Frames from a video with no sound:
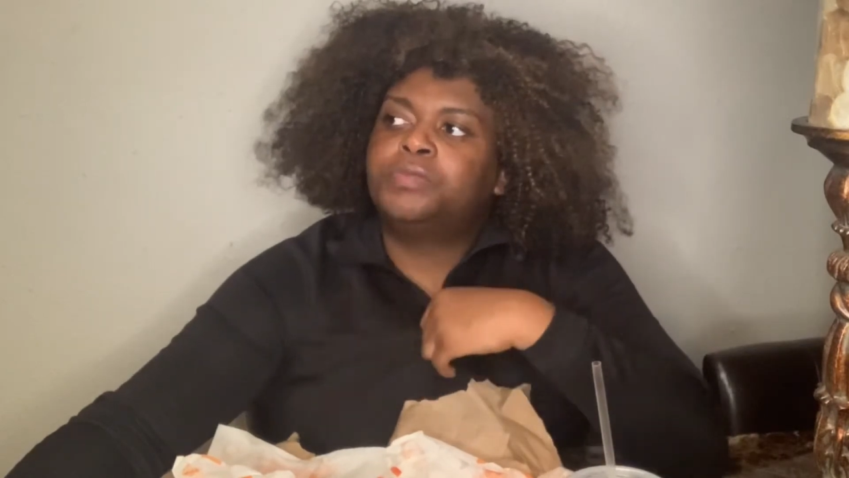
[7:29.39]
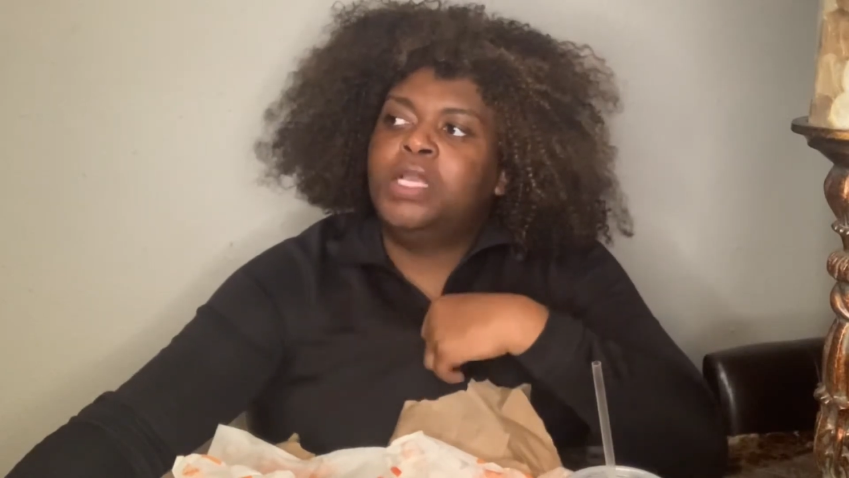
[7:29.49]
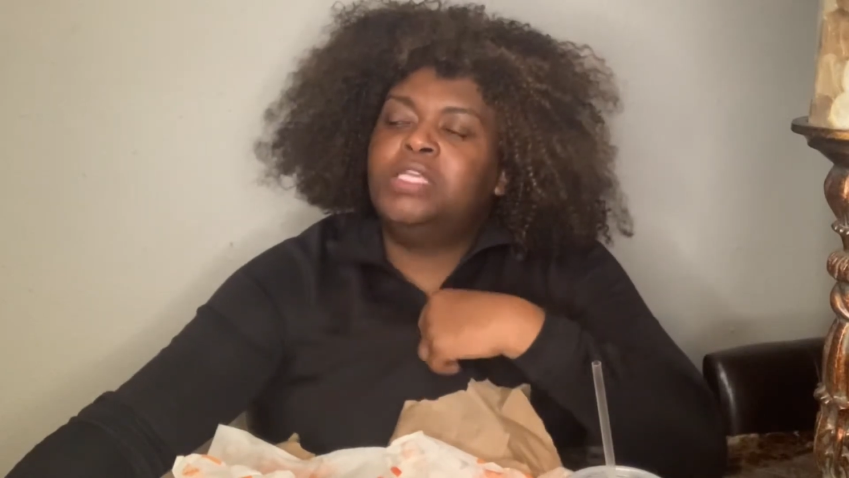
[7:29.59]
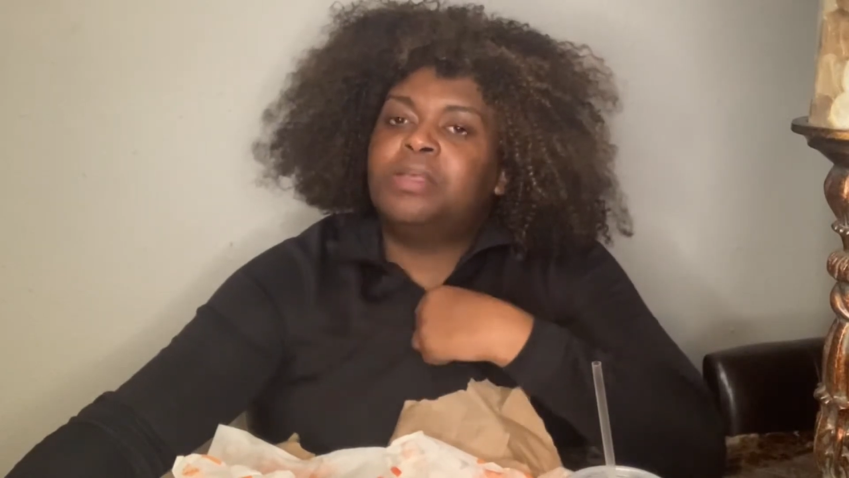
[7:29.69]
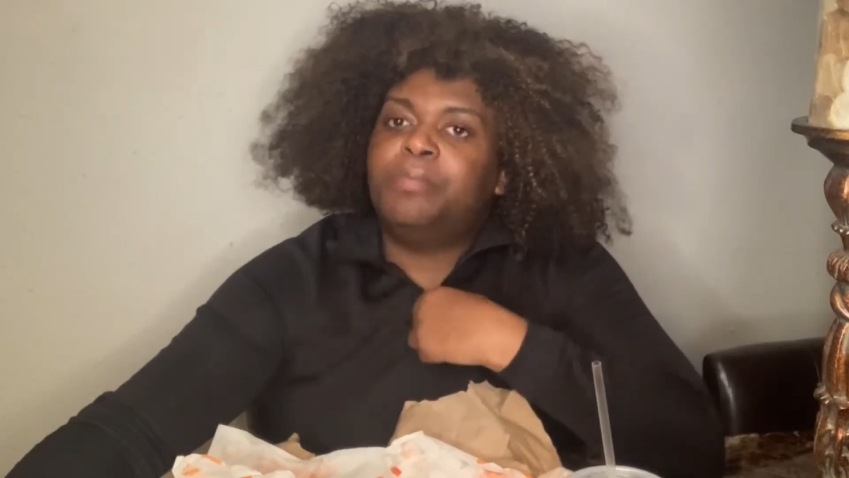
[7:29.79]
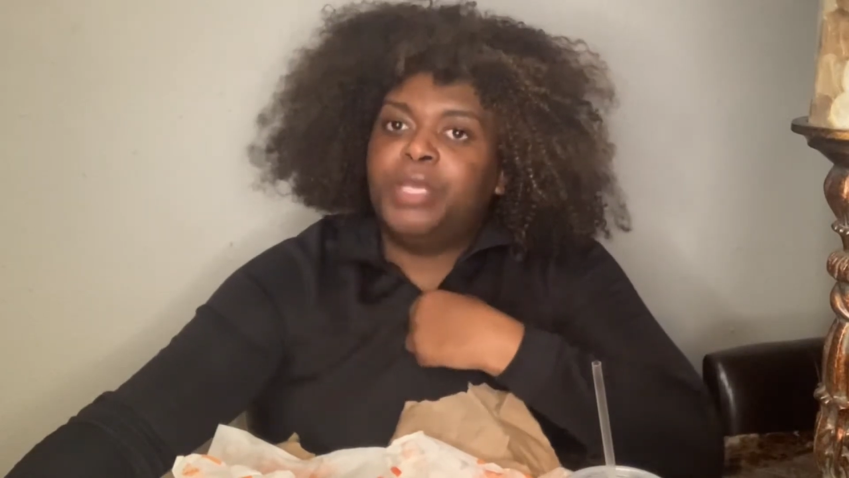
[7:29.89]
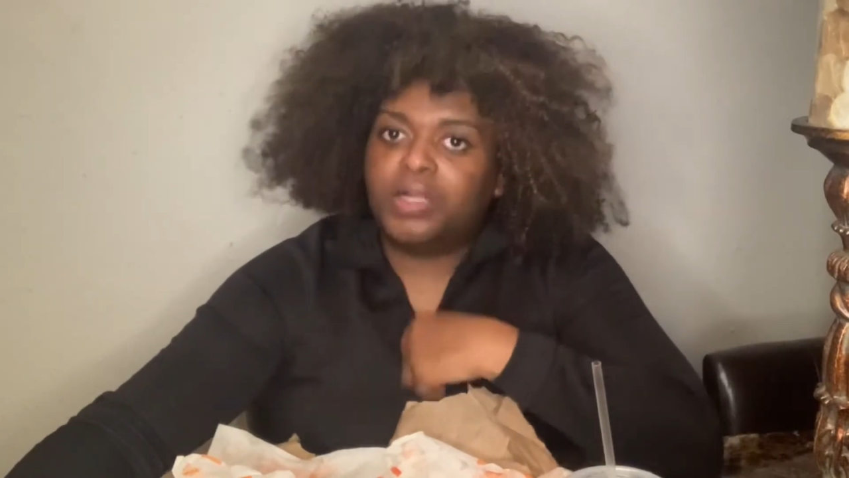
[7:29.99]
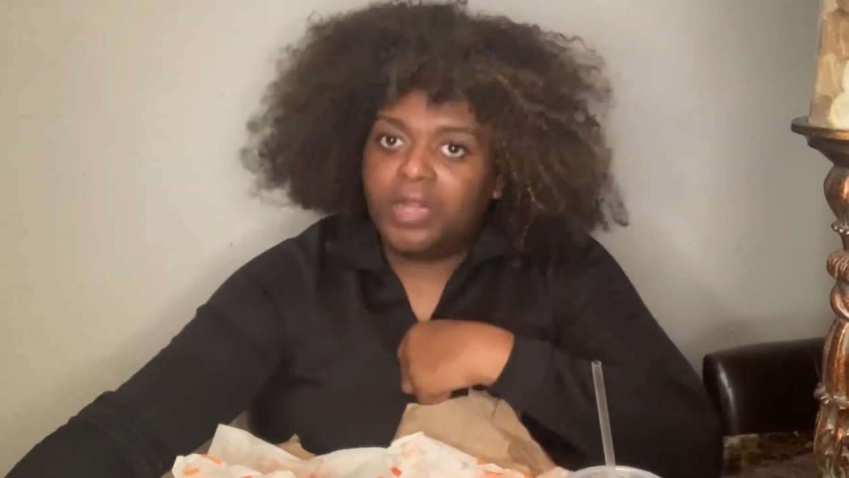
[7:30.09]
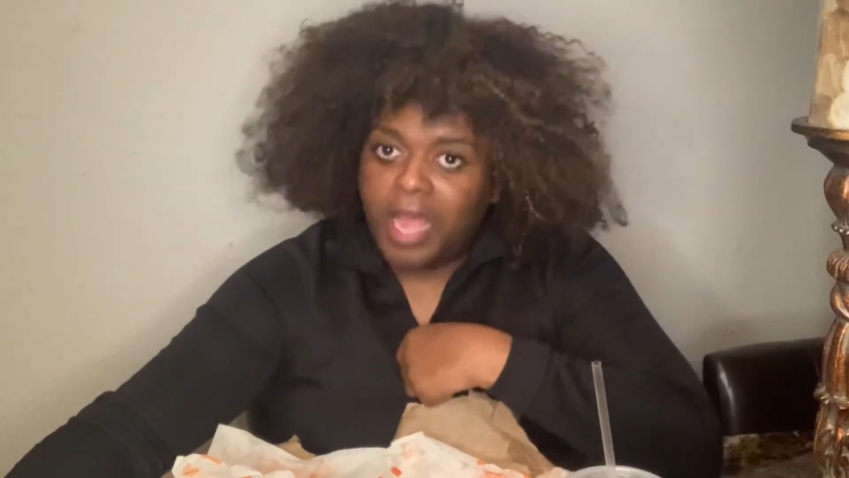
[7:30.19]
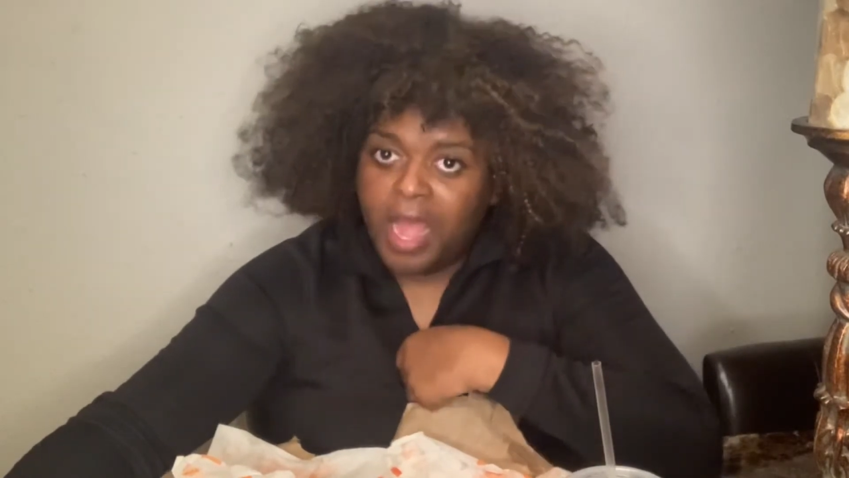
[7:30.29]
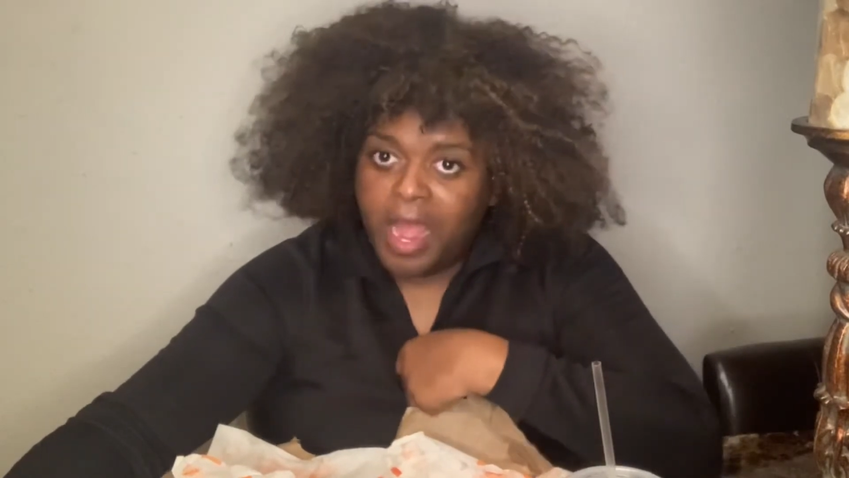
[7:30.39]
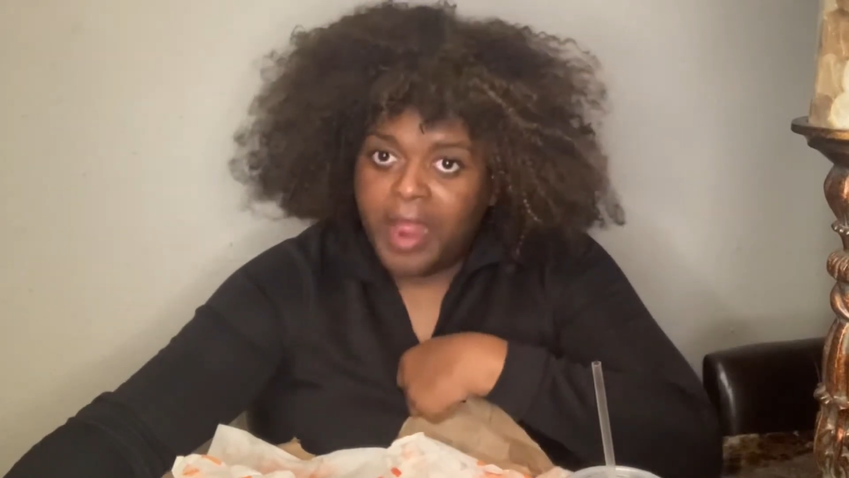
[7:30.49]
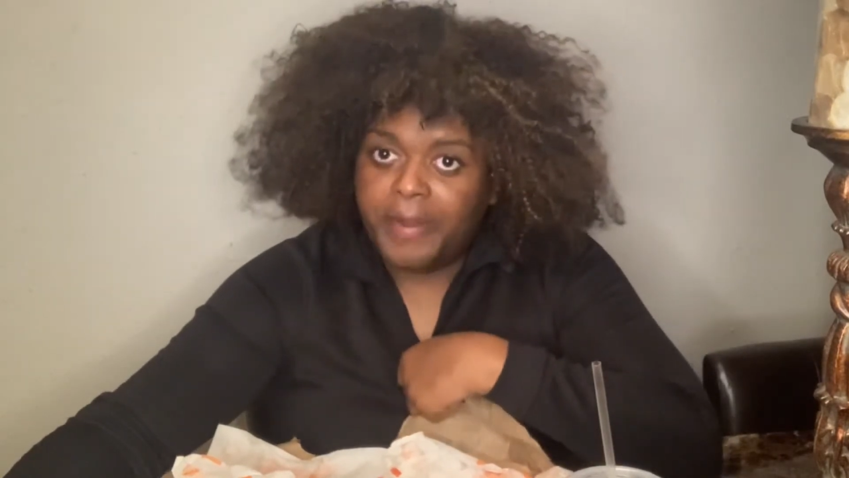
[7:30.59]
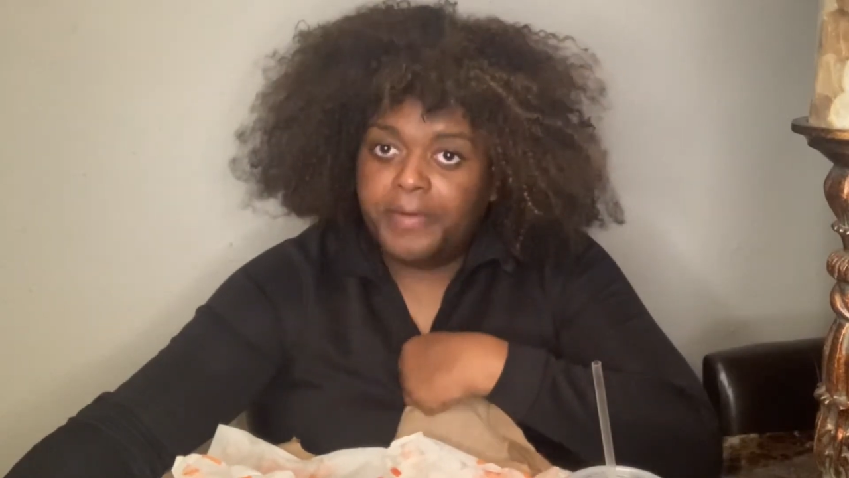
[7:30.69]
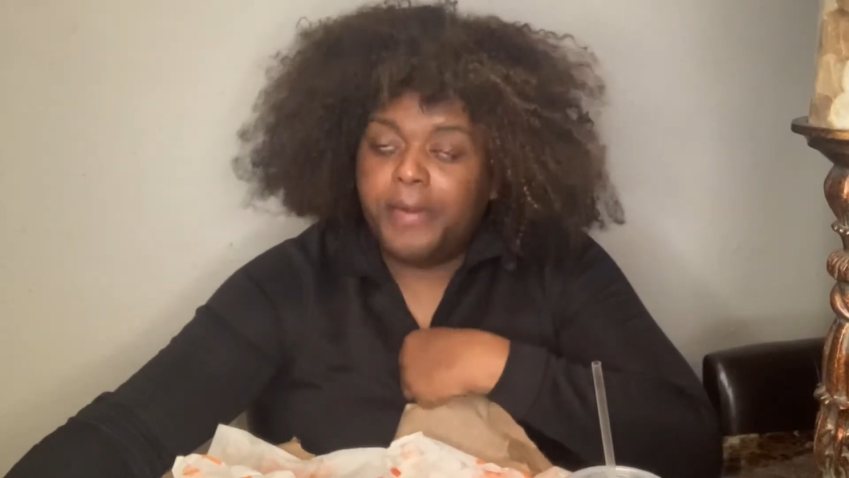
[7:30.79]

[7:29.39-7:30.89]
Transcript: he's a bigger guy,